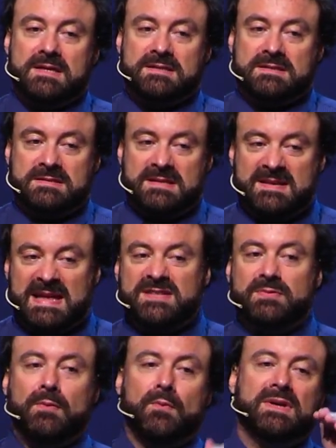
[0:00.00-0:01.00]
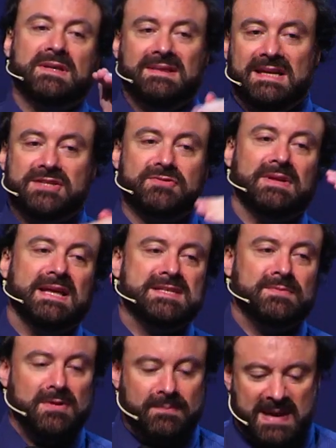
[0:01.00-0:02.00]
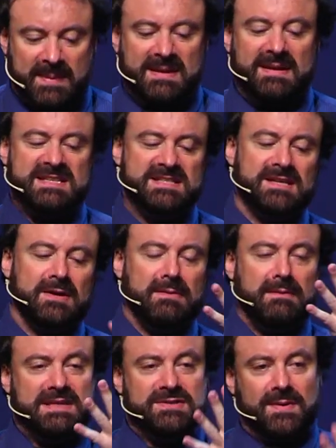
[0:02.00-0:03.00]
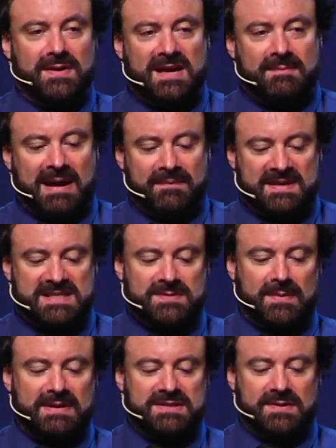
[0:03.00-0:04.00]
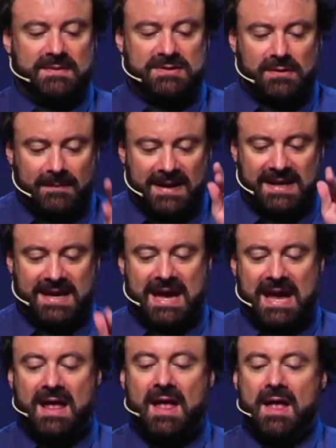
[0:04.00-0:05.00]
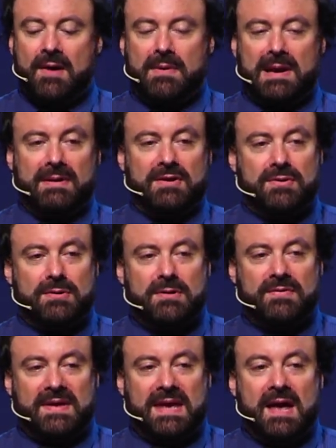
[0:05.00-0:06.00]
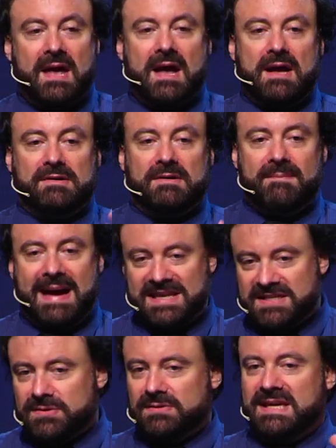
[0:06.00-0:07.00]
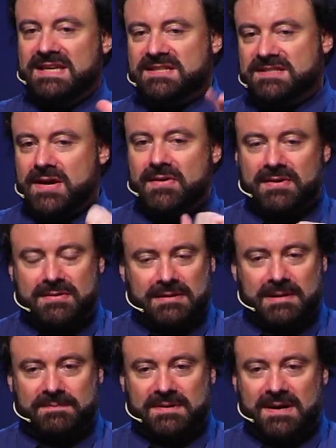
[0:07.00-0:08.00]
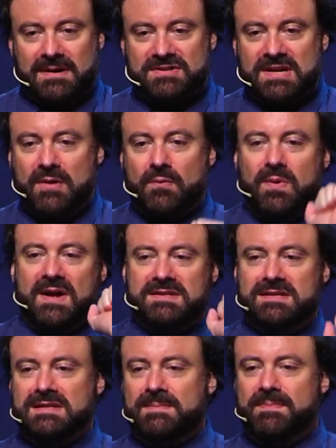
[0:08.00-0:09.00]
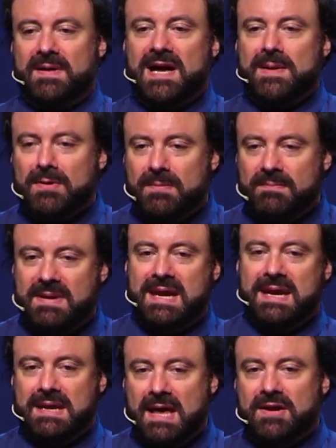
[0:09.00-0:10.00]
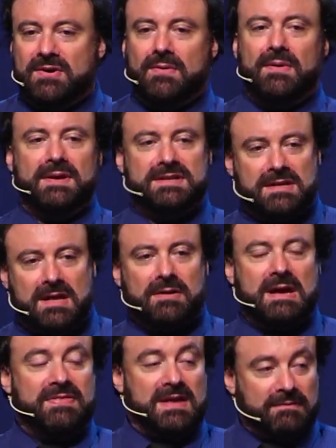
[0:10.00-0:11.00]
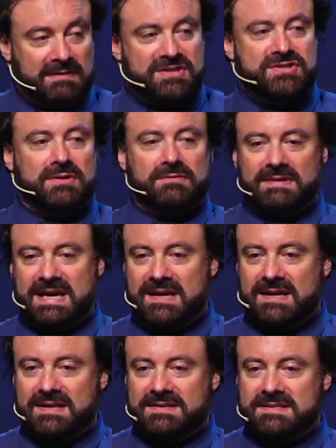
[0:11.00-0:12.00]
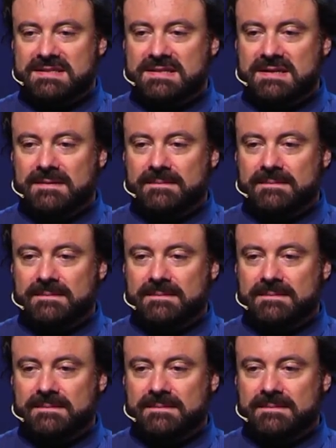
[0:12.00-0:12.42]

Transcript: So that's what wooden literalism would be. But this is not what we're talking about. This is what we're talking about here, what I would call the grammatical historical approach. What did the Bible mean according to the original readers?